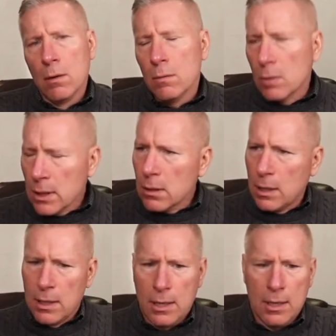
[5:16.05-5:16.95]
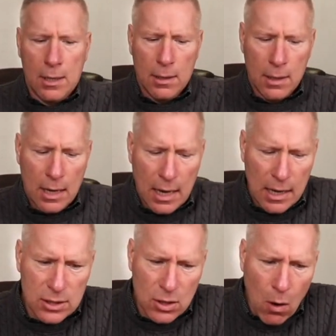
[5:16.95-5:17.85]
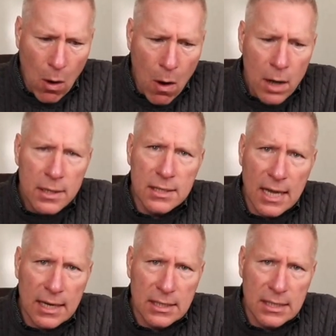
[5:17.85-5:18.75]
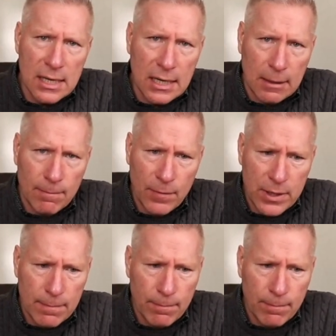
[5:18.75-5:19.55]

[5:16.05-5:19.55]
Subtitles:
Well, as odd as that seemed,